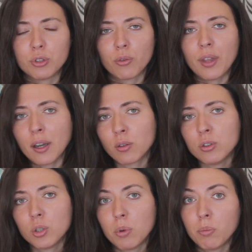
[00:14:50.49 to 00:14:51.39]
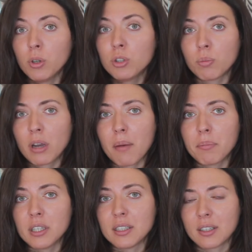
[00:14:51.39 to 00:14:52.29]
So they are going to be blue chip
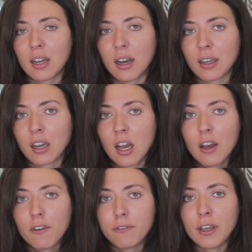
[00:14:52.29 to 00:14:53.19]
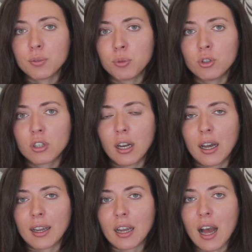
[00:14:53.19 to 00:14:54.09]
companies like Facebook,
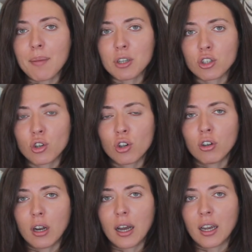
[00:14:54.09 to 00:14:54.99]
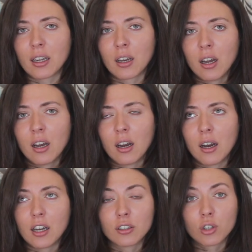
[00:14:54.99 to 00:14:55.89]
like Amazon, like uh,